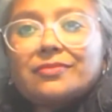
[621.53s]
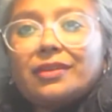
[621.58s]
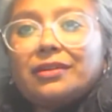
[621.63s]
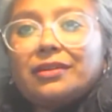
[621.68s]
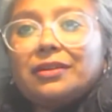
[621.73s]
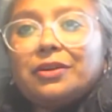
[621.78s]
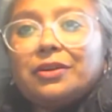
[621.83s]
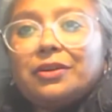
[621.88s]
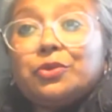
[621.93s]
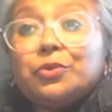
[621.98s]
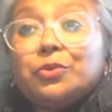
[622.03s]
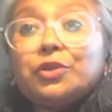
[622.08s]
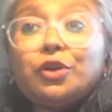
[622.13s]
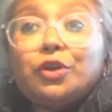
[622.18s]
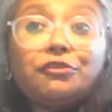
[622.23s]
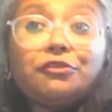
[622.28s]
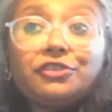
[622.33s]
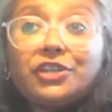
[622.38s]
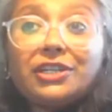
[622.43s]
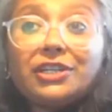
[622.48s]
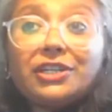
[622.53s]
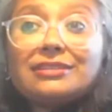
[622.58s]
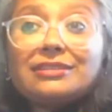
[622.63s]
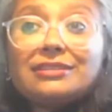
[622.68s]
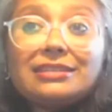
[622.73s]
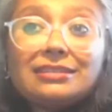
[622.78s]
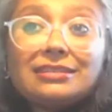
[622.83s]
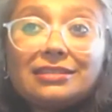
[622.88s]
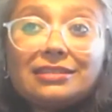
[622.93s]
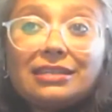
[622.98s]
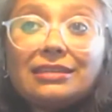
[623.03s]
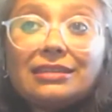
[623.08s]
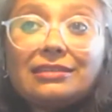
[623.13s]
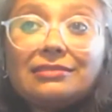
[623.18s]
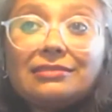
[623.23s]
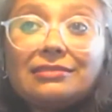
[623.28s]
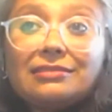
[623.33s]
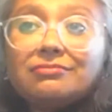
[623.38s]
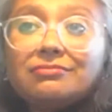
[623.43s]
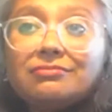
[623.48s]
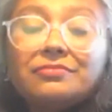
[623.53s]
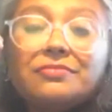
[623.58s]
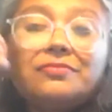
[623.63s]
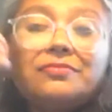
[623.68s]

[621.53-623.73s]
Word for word: who were offering and seeking,